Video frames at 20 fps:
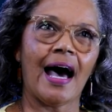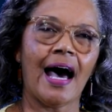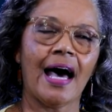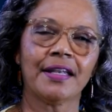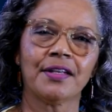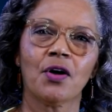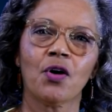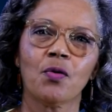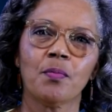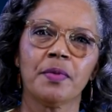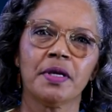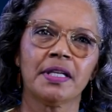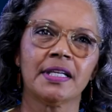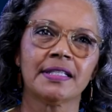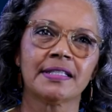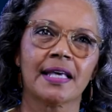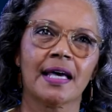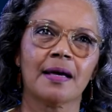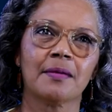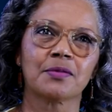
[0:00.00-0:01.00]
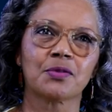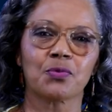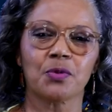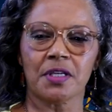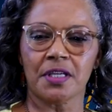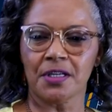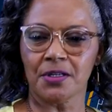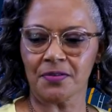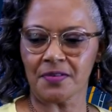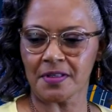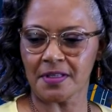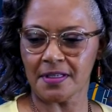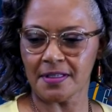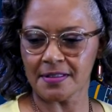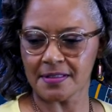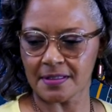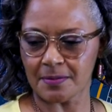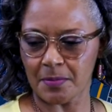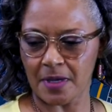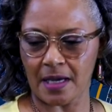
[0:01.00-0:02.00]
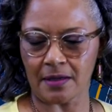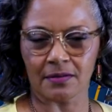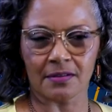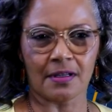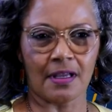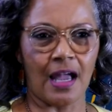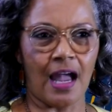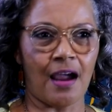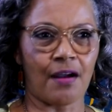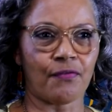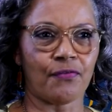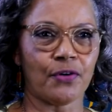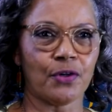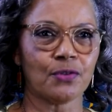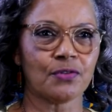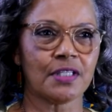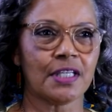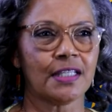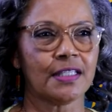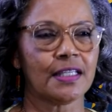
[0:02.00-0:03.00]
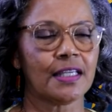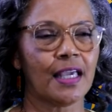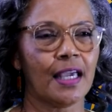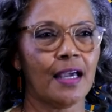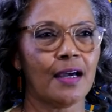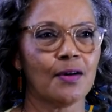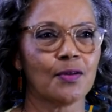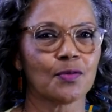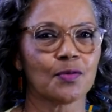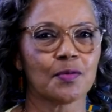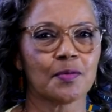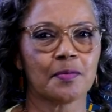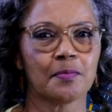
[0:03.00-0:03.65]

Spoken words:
I know many times we hear things about our vote doesn't count,